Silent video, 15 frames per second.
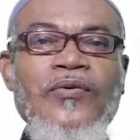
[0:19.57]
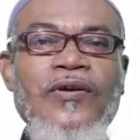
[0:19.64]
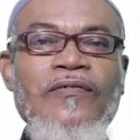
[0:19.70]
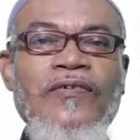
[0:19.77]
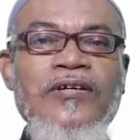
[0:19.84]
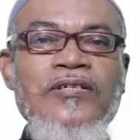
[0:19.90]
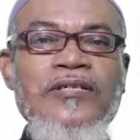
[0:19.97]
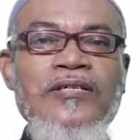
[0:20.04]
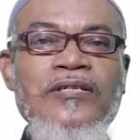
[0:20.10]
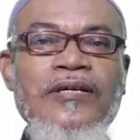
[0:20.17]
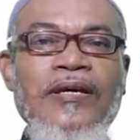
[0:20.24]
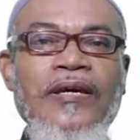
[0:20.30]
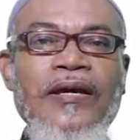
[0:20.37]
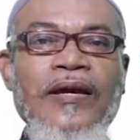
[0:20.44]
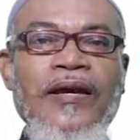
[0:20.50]

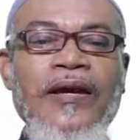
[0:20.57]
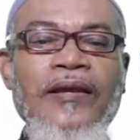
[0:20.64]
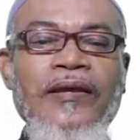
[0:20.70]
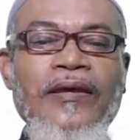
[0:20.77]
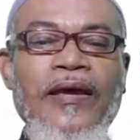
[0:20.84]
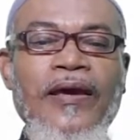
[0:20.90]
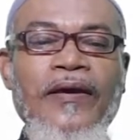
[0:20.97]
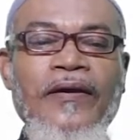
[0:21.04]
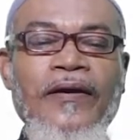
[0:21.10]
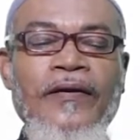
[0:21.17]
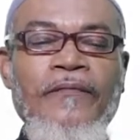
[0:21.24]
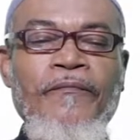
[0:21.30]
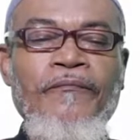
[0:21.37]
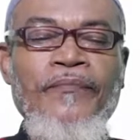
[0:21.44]
university in Kenya.